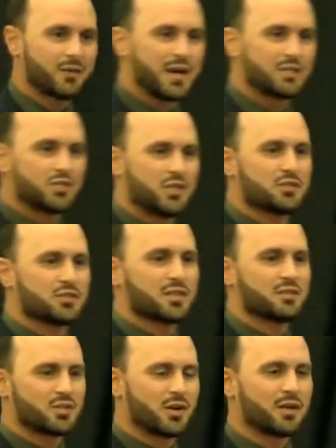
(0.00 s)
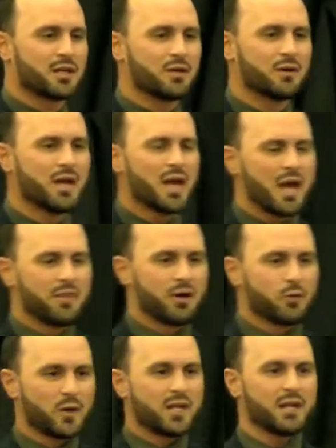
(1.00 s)
Christ Jesus concerning you. And
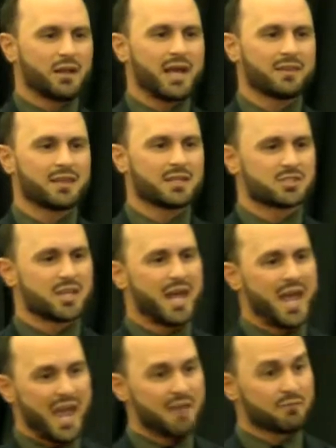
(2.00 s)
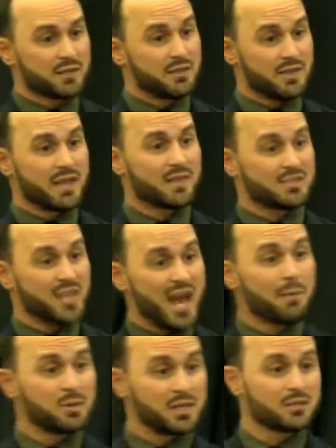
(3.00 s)
they'll read it like this. Everything that's
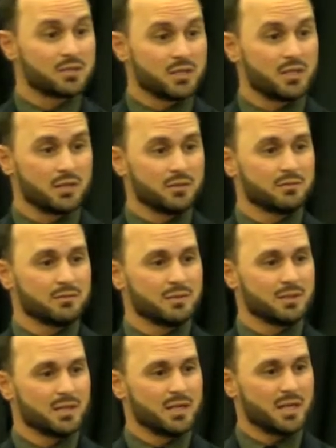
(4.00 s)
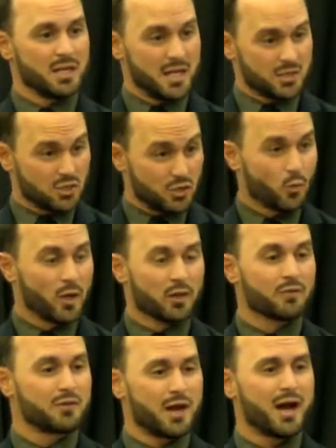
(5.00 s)
happening to you is the
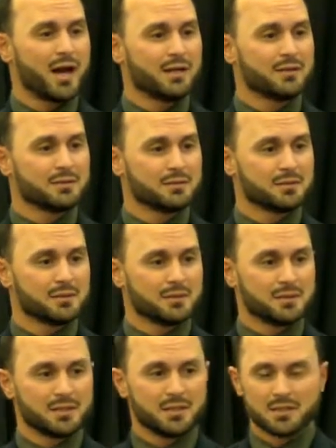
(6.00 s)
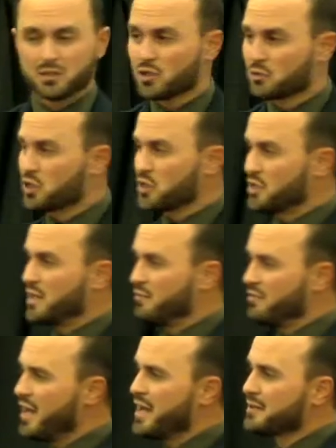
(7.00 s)
will of God, so just
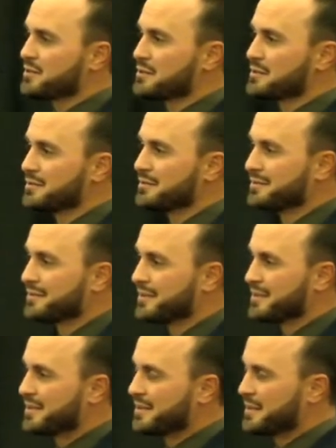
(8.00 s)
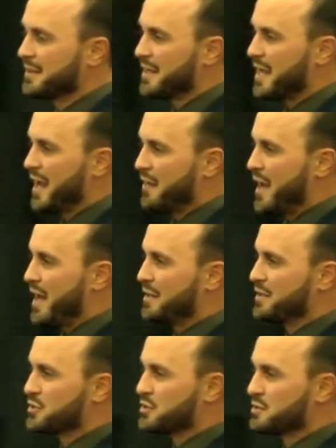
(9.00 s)
give thanks. And that
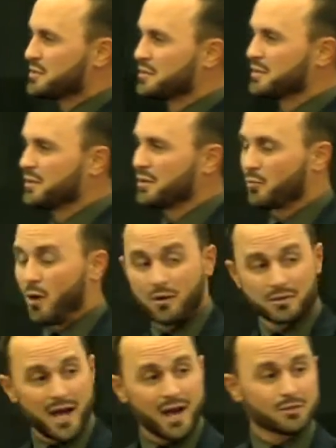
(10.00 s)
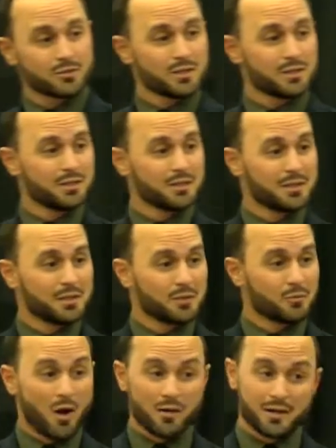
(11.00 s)
is wrong doctrine,
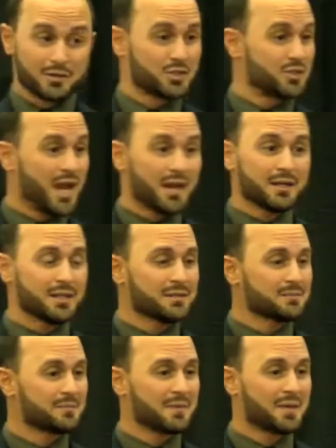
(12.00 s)
wrong understanding.